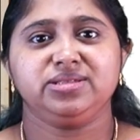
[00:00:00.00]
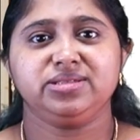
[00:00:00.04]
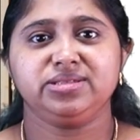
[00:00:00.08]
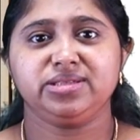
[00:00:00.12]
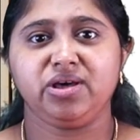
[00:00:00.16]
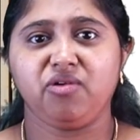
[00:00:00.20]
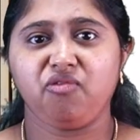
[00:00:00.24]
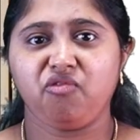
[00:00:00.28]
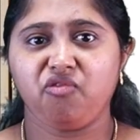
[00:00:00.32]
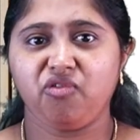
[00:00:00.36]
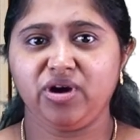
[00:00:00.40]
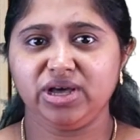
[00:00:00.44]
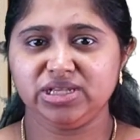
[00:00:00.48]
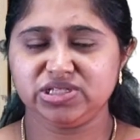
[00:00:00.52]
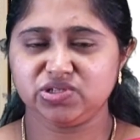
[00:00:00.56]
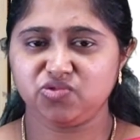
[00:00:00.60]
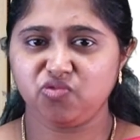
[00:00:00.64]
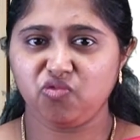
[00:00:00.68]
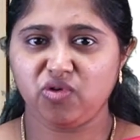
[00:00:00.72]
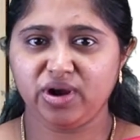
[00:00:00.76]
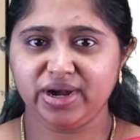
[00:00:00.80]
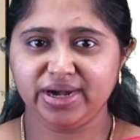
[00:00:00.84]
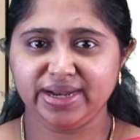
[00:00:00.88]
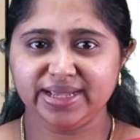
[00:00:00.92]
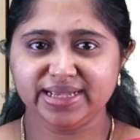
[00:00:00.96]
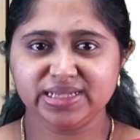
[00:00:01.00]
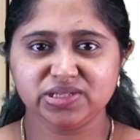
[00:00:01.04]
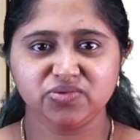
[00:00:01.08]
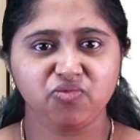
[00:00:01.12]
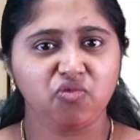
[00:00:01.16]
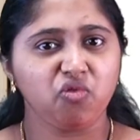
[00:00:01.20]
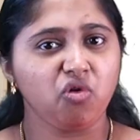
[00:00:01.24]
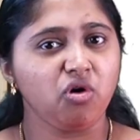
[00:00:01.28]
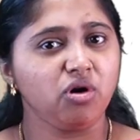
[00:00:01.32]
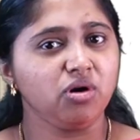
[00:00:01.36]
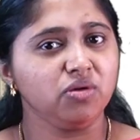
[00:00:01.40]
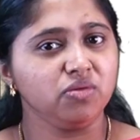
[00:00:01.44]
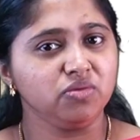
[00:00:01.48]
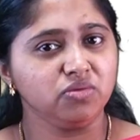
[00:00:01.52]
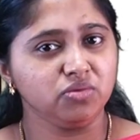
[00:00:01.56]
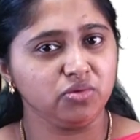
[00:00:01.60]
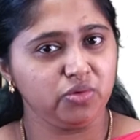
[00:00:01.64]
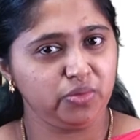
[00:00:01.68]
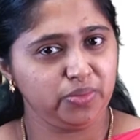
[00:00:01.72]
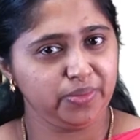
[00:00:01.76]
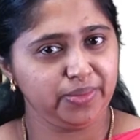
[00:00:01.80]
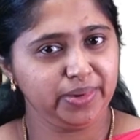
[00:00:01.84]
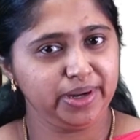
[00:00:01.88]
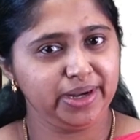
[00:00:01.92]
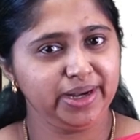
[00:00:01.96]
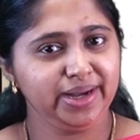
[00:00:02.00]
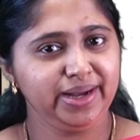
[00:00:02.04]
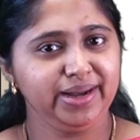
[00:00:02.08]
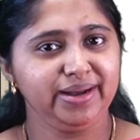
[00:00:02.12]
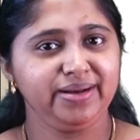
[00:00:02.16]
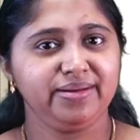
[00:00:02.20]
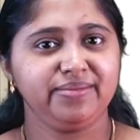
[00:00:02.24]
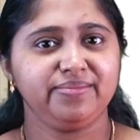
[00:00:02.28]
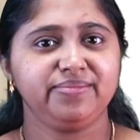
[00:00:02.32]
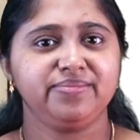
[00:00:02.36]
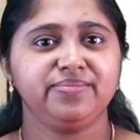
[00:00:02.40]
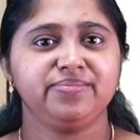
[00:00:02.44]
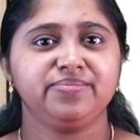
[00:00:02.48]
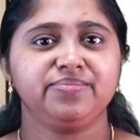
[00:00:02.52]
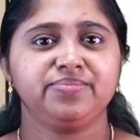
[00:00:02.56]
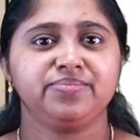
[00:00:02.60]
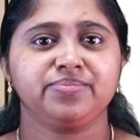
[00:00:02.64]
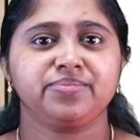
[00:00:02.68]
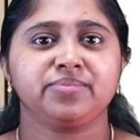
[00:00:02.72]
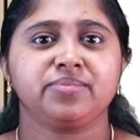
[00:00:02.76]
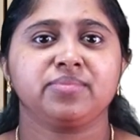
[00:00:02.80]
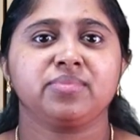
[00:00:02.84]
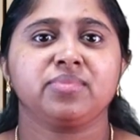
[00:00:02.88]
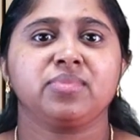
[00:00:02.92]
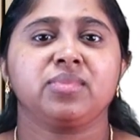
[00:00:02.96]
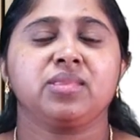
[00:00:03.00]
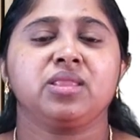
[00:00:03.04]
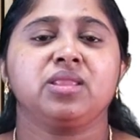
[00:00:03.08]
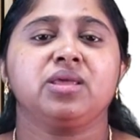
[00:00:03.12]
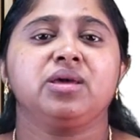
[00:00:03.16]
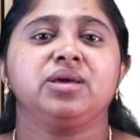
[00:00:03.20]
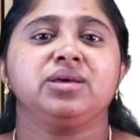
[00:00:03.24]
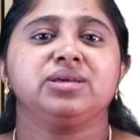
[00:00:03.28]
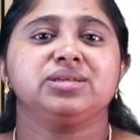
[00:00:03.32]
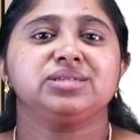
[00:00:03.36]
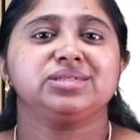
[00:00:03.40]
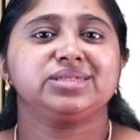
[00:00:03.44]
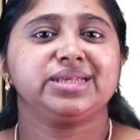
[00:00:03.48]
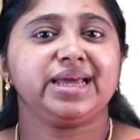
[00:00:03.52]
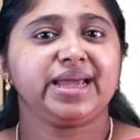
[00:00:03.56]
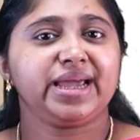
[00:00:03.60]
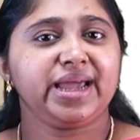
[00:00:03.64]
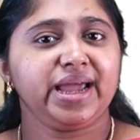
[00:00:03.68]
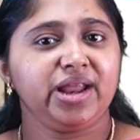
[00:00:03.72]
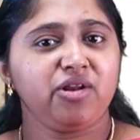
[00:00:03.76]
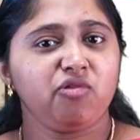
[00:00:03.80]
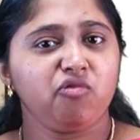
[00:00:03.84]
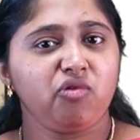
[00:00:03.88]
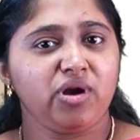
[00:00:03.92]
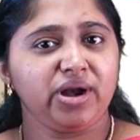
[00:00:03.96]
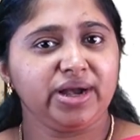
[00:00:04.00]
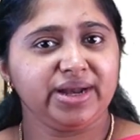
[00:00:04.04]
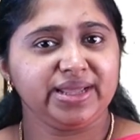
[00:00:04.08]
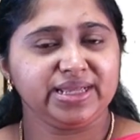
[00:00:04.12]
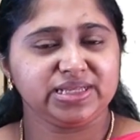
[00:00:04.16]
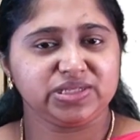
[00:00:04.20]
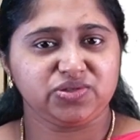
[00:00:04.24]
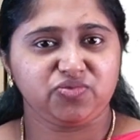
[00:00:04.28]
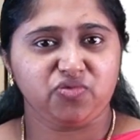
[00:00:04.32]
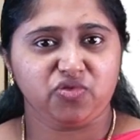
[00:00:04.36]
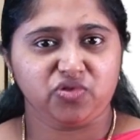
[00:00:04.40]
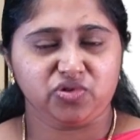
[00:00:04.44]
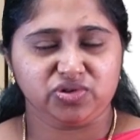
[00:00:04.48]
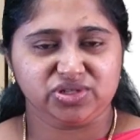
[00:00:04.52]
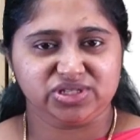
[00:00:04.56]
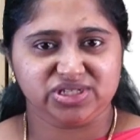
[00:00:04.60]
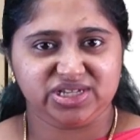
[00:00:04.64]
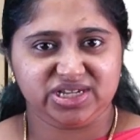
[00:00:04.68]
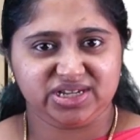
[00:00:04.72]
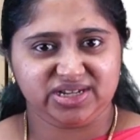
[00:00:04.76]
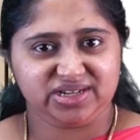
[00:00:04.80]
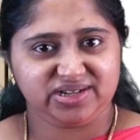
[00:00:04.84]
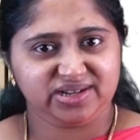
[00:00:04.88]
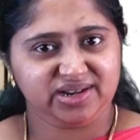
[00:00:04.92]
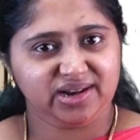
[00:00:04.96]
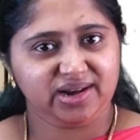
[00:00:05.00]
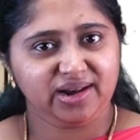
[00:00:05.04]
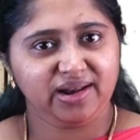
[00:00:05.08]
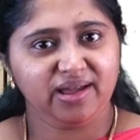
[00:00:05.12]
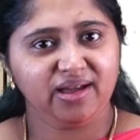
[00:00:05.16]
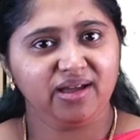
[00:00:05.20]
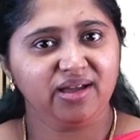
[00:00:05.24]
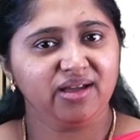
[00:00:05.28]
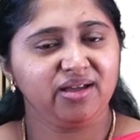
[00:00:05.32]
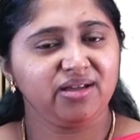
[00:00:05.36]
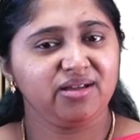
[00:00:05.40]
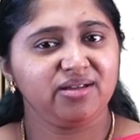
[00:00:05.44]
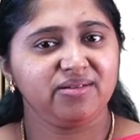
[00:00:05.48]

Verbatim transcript: The first one is for women, second one is for Cinderella